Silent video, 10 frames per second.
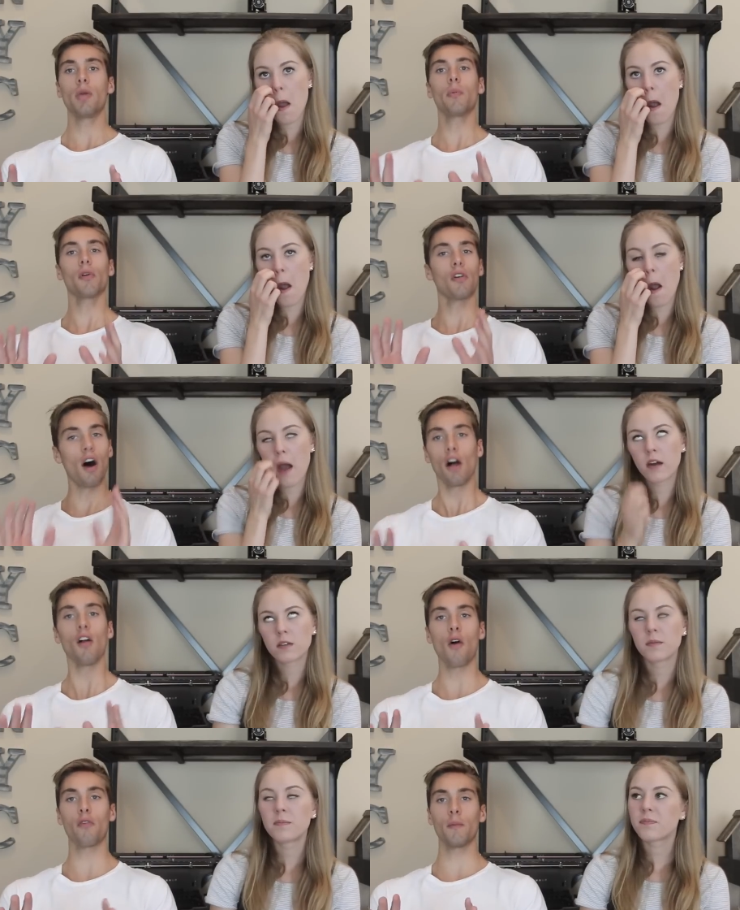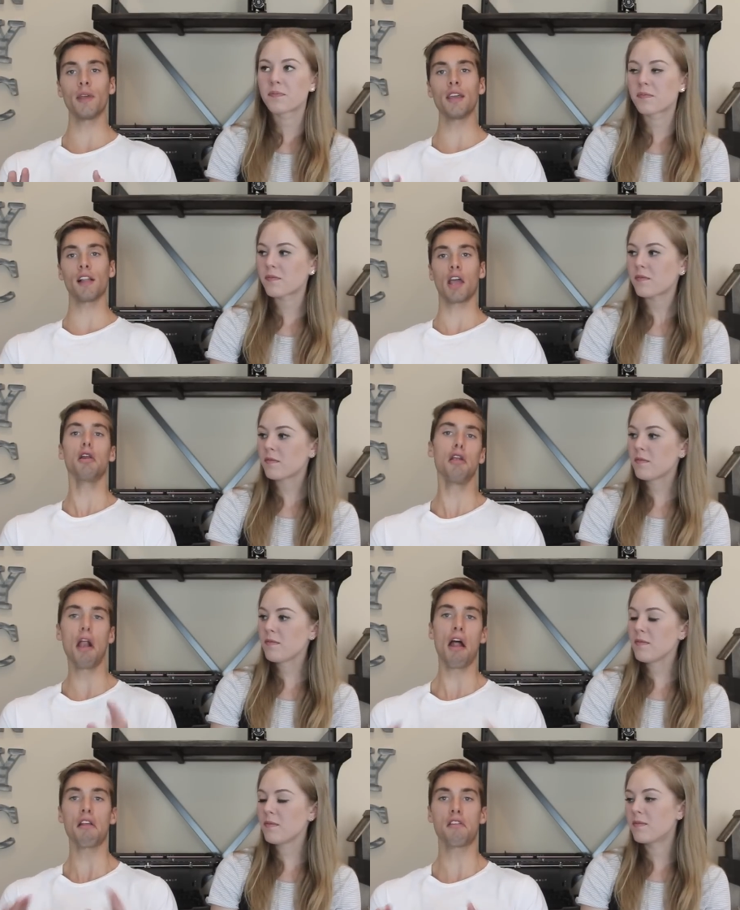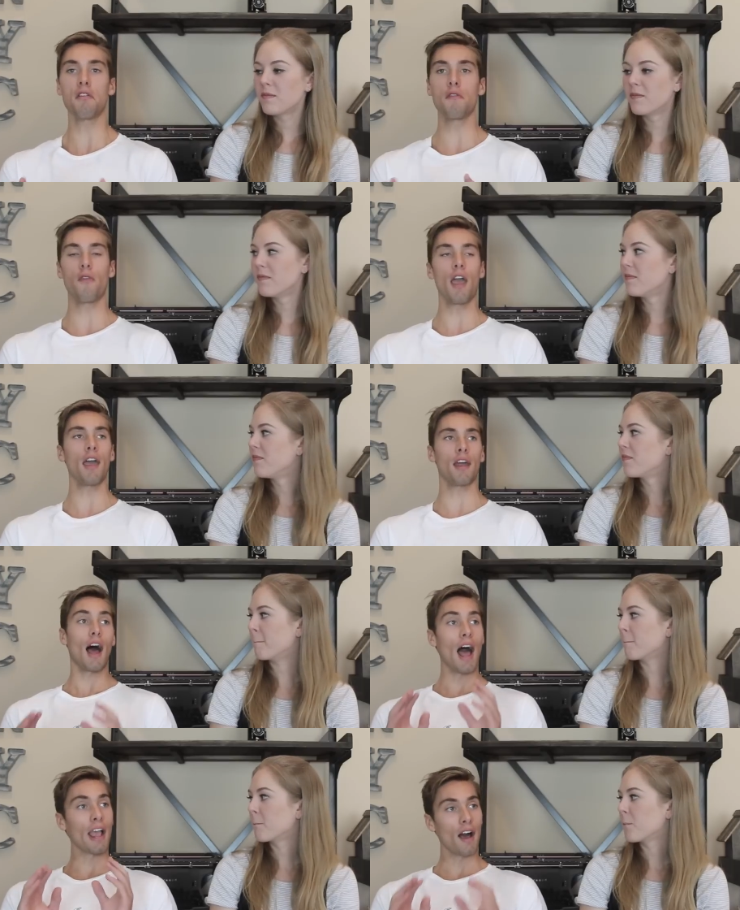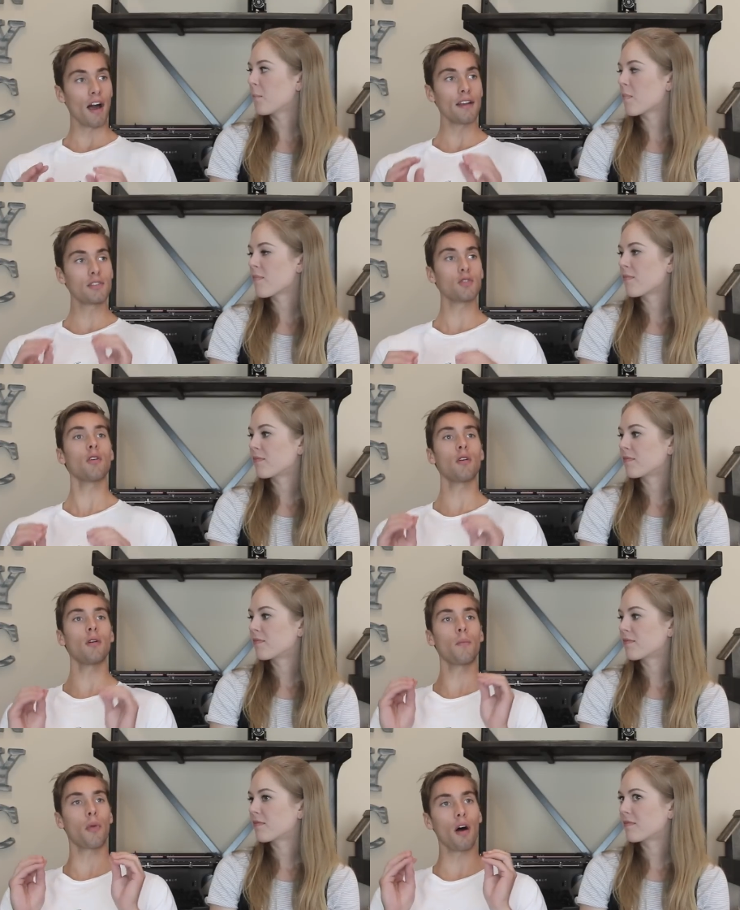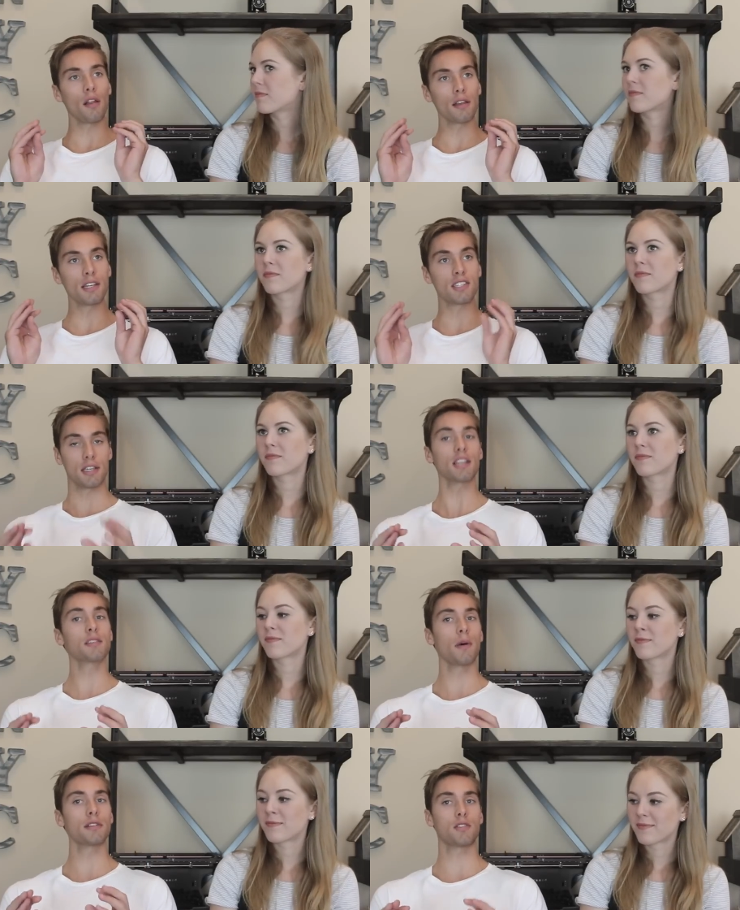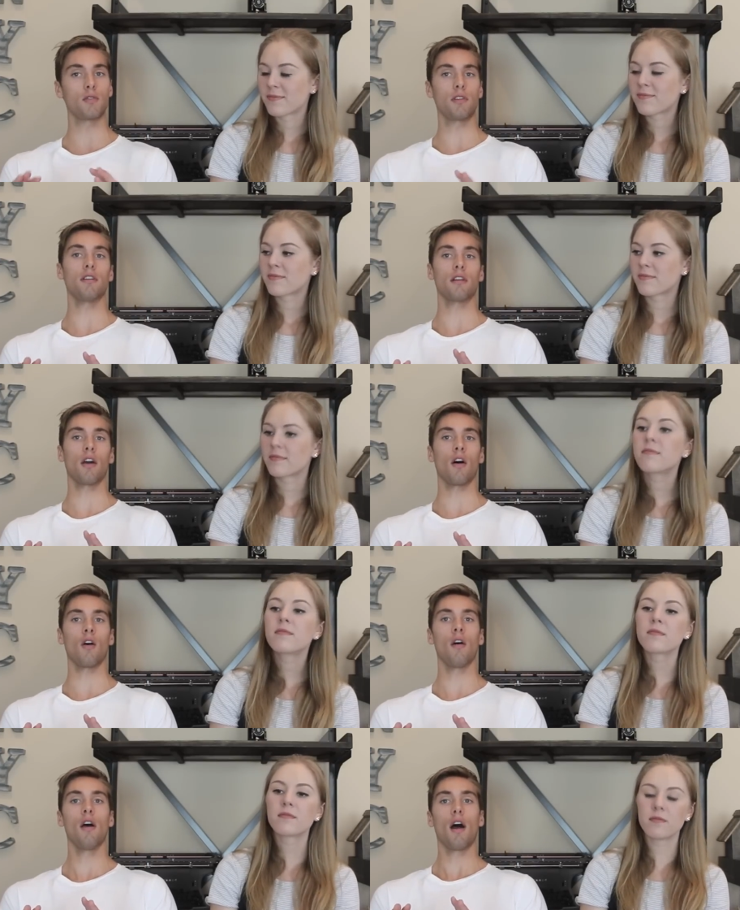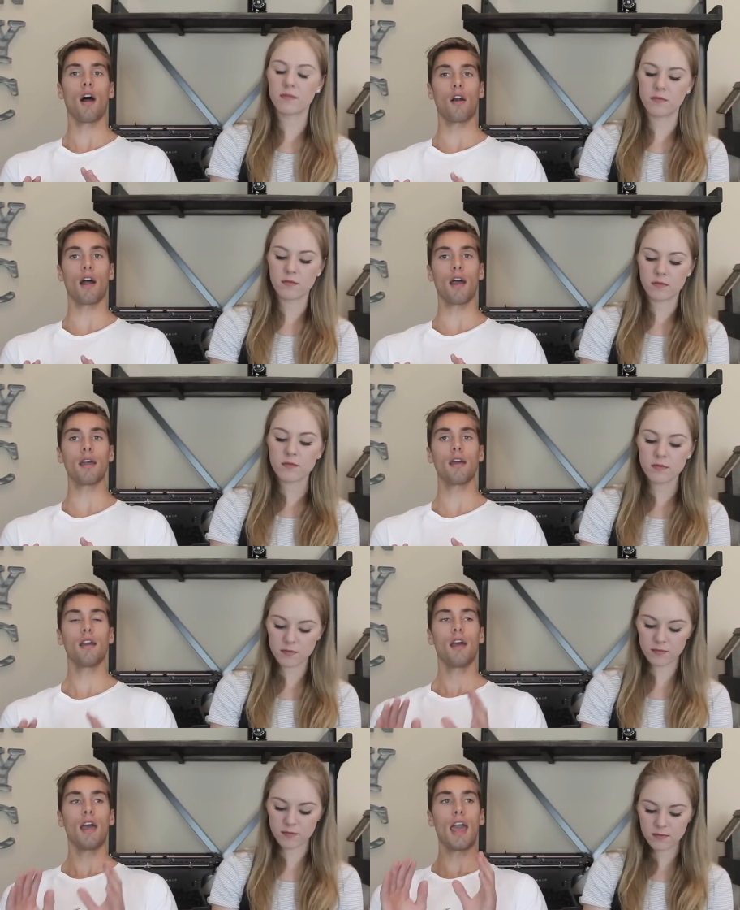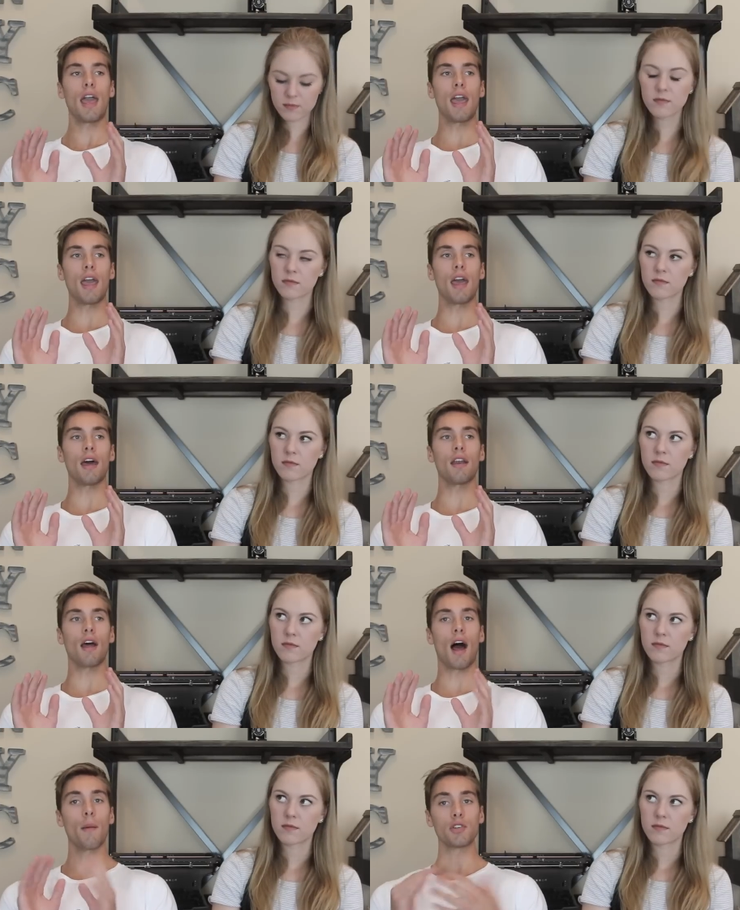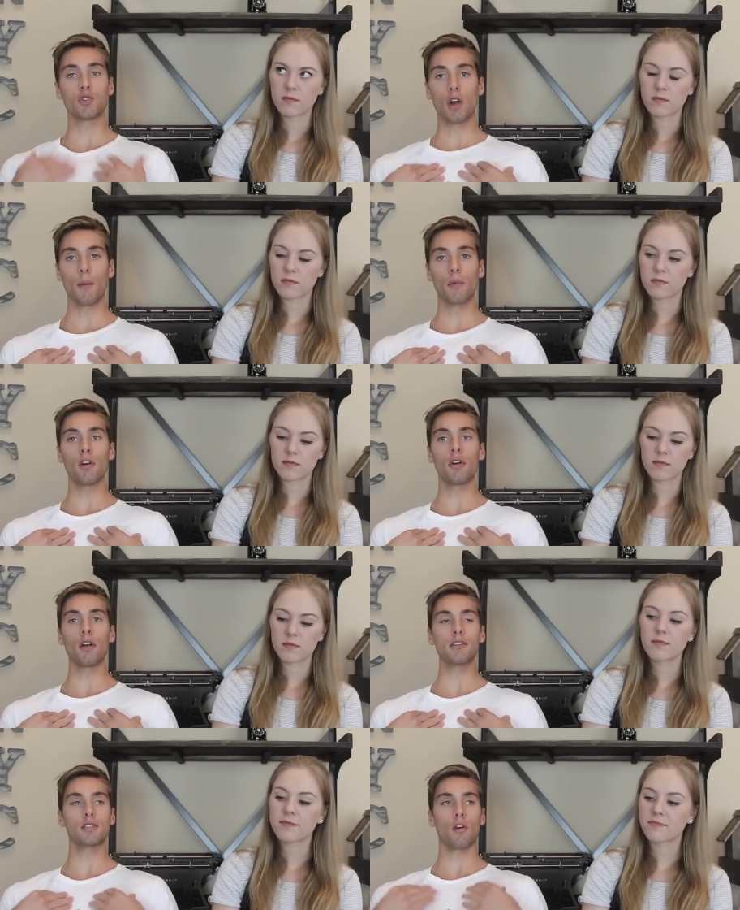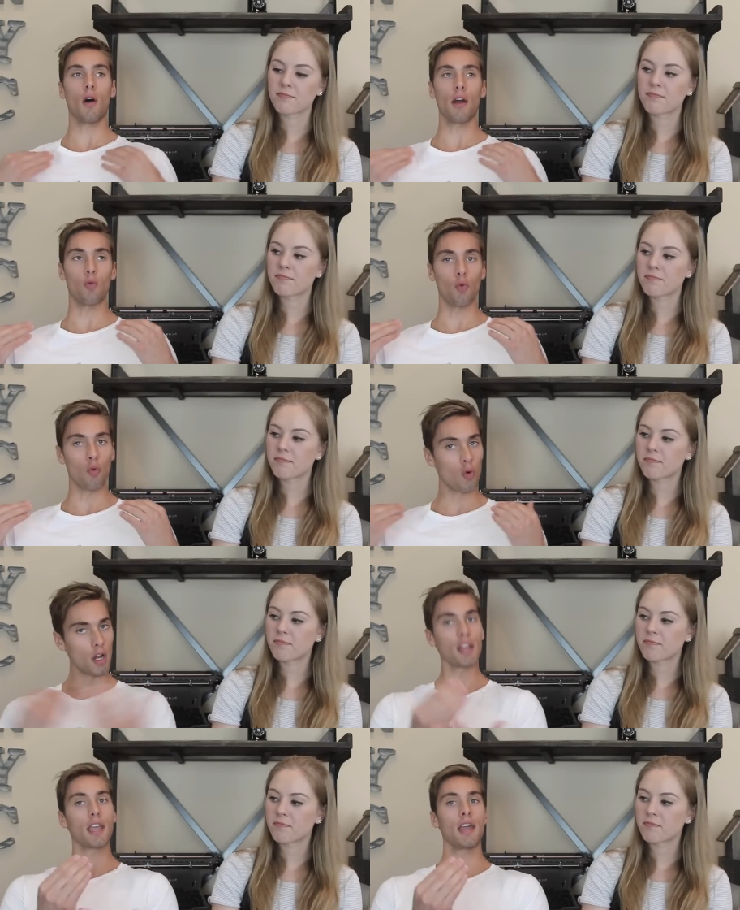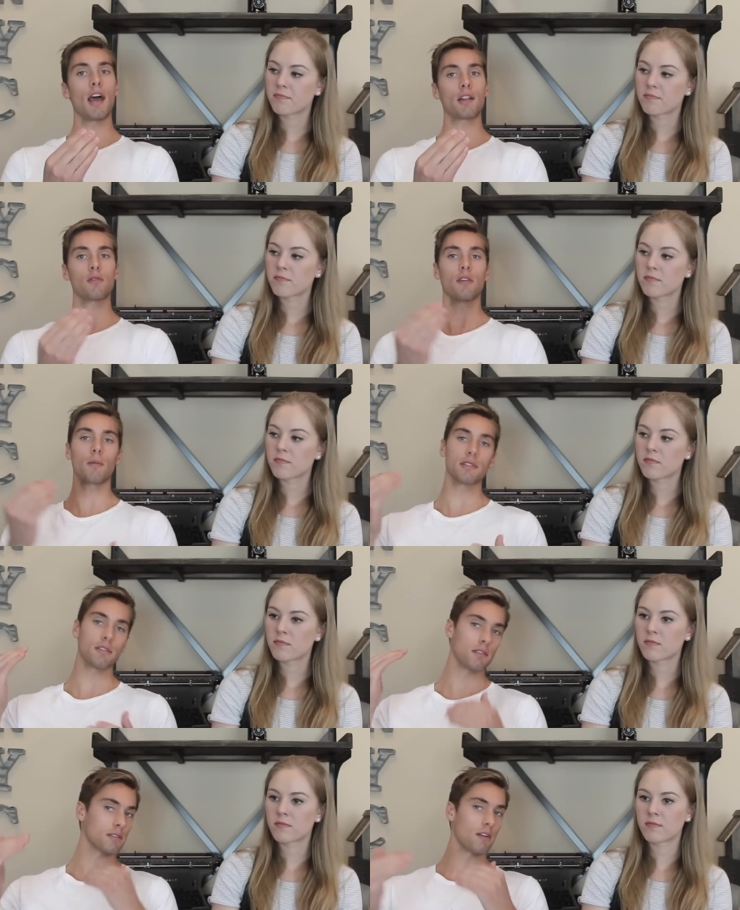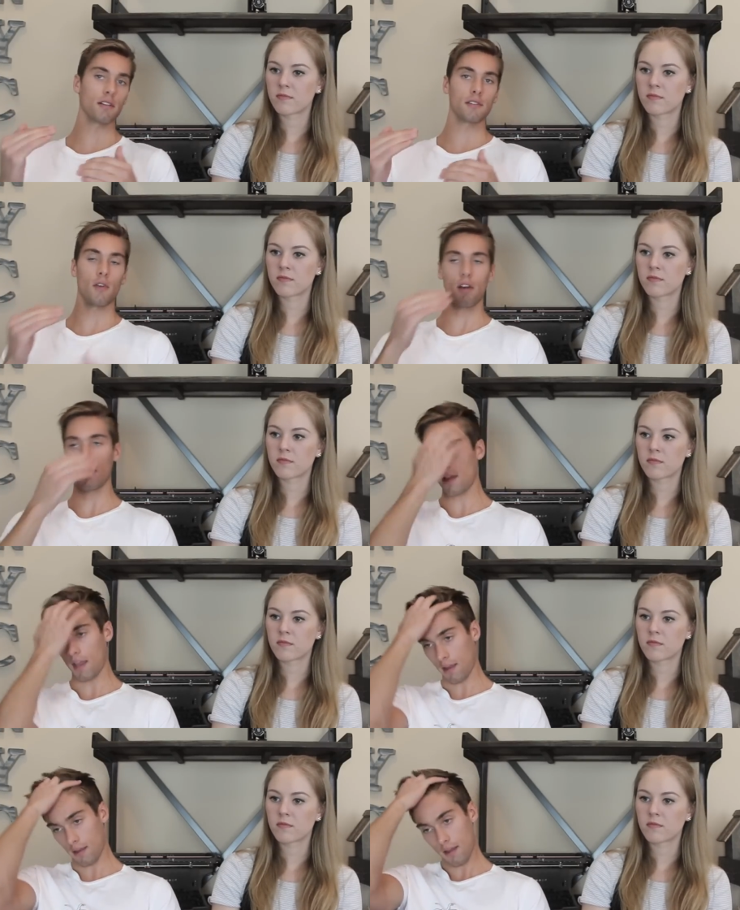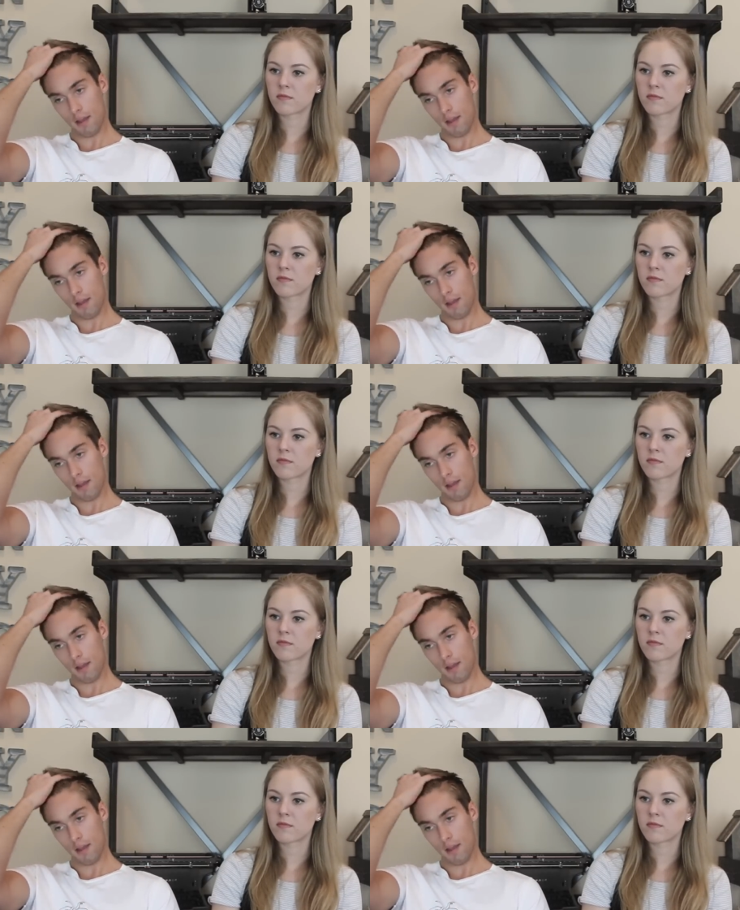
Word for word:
Speaker 1: People are all over me like, you're not a Q fan. I got into them probably six months to a year ago, mm -hmm. all right? Mm -hmm. And I'm a drummer, so I really connect with them because their songs are very like,